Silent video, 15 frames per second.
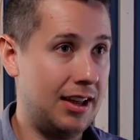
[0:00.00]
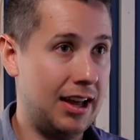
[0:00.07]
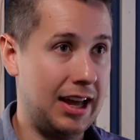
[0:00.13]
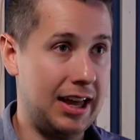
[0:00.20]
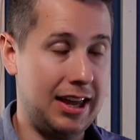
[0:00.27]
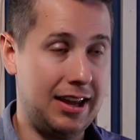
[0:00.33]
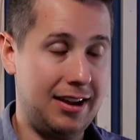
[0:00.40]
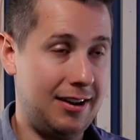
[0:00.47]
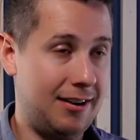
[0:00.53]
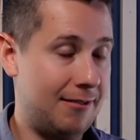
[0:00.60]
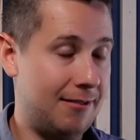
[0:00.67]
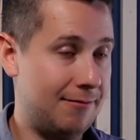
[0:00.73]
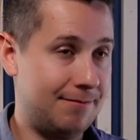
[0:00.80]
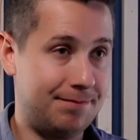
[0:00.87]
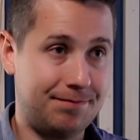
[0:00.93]
It
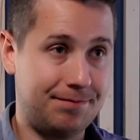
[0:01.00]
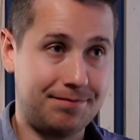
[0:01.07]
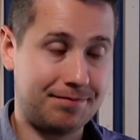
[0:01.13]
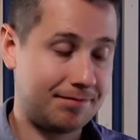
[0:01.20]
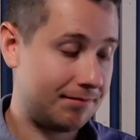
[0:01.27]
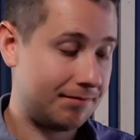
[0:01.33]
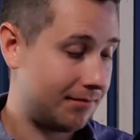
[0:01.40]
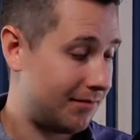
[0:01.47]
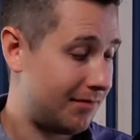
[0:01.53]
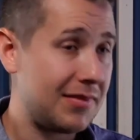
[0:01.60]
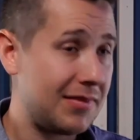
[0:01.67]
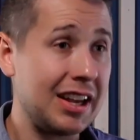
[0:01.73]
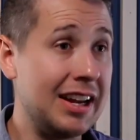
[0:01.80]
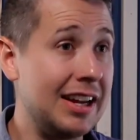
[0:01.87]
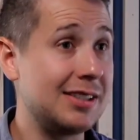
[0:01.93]

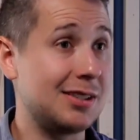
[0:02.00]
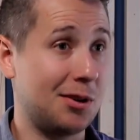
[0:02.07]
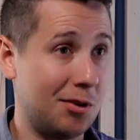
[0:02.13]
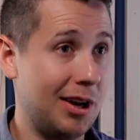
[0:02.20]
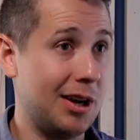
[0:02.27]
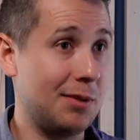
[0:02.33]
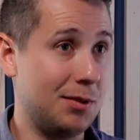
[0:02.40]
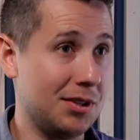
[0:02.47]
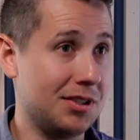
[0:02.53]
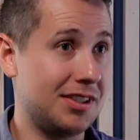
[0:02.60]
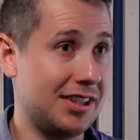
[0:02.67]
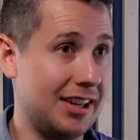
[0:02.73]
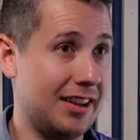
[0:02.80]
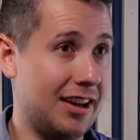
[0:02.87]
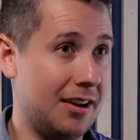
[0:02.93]
is incredible to see
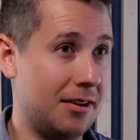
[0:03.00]
though.